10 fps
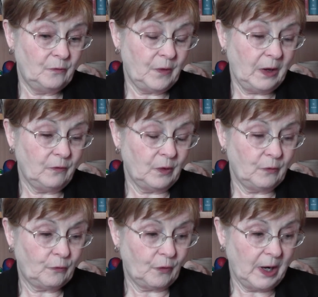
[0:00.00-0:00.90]

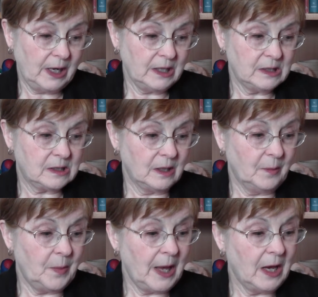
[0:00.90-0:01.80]
favorite phrase
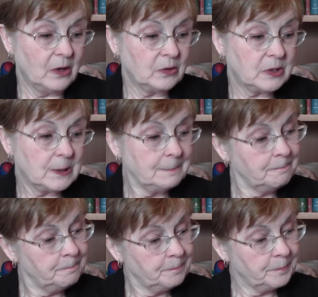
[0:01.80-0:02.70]
about
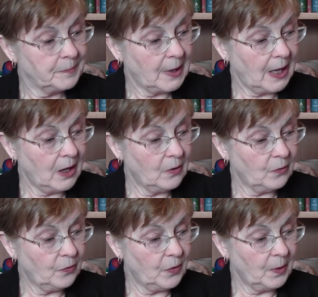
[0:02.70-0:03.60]

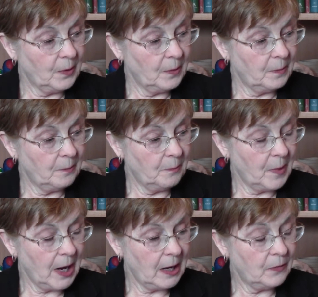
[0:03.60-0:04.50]
how
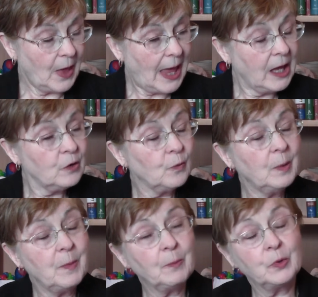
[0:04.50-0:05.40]
the hand
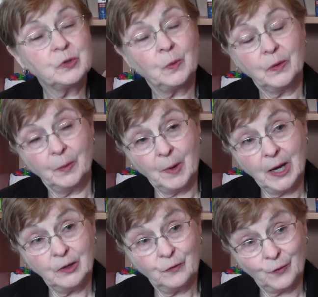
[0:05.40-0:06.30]
remembers what the
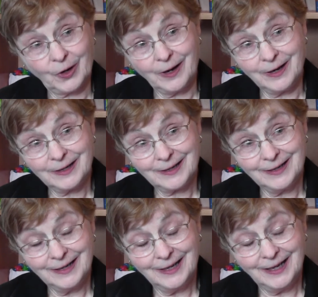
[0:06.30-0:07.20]
mind forgot.
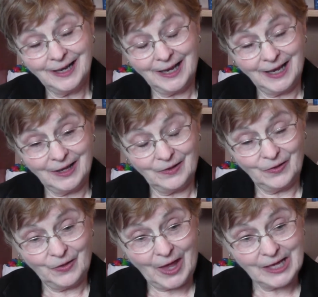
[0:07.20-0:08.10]

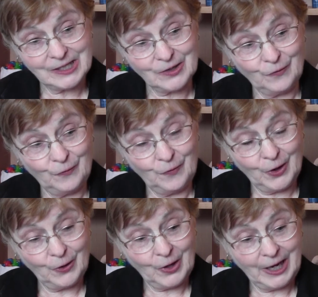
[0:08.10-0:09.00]
And that's a
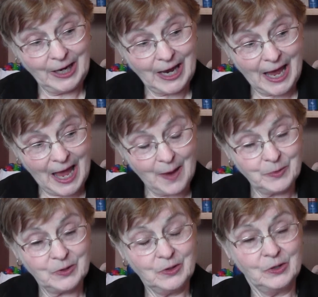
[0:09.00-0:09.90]
very
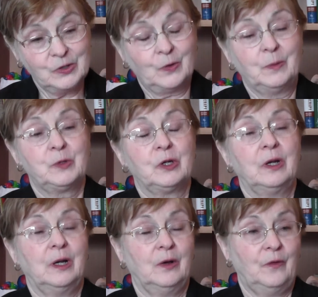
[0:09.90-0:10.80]
apt
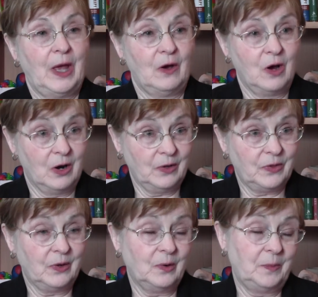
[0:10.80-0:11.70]
description of how art
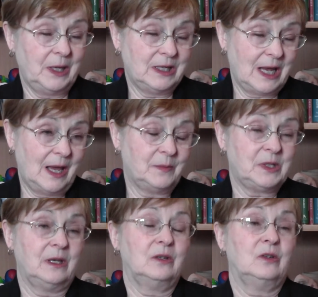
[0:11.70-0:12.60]
therapy
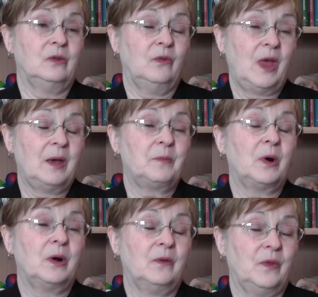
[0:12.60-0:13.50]
taps into that
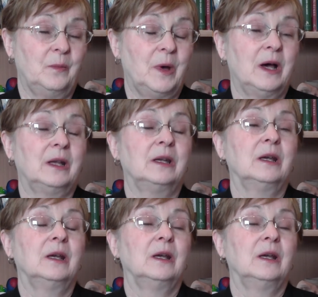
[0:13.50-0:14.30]
part of the mind